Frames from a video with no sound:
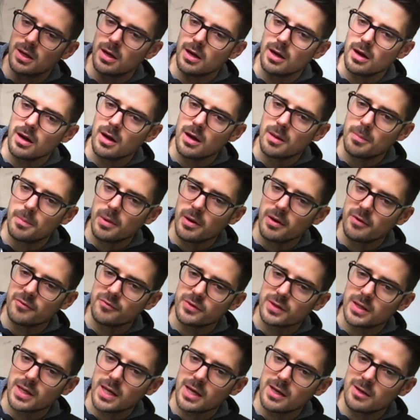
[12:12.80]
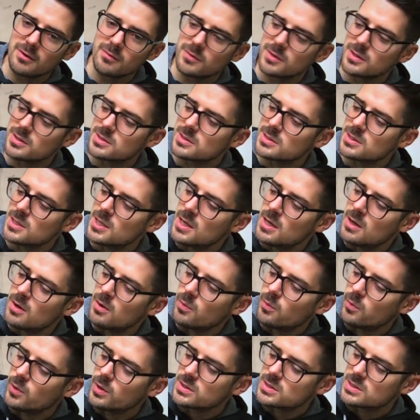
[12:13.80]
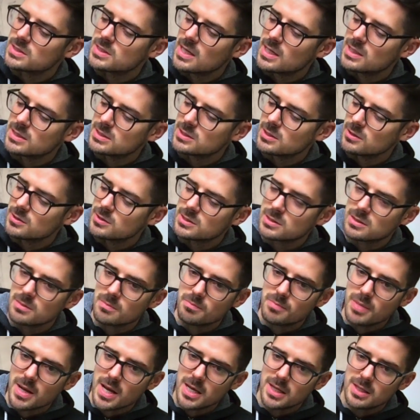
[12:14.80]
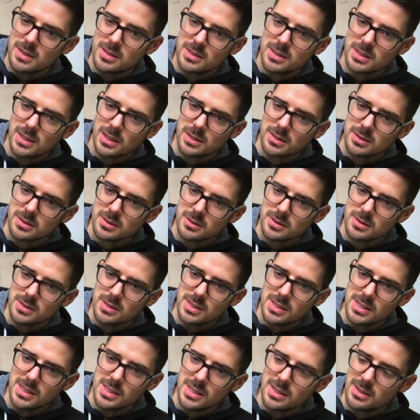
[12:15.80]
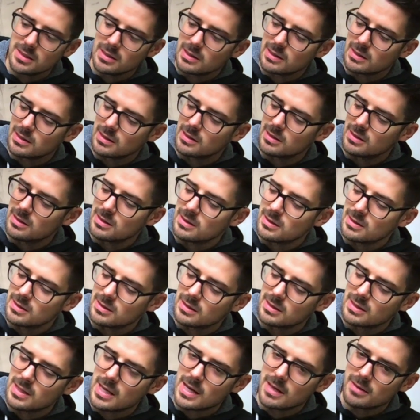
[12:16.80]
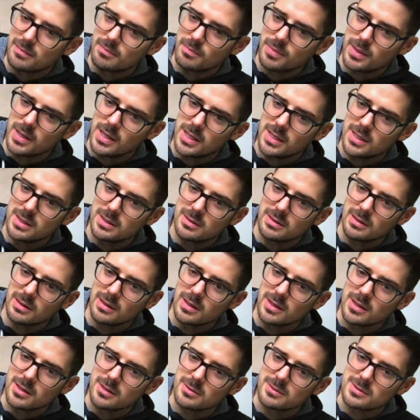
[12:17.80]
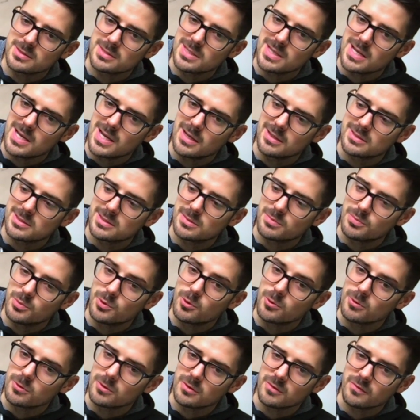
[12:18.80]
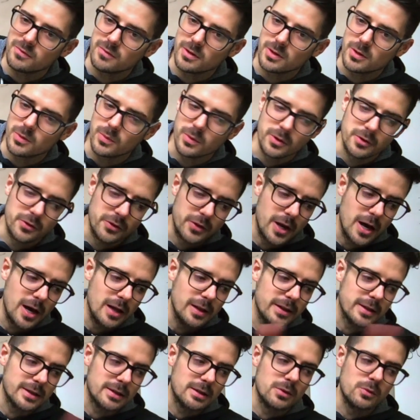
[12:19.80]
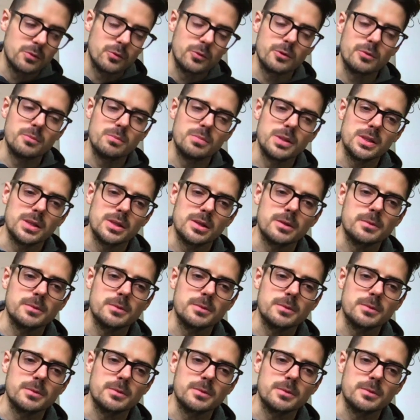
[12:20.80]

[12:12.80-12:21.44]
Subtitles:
up off the canvas, once that starts to bend underneath, that paint layer's not supported very well, not like it would be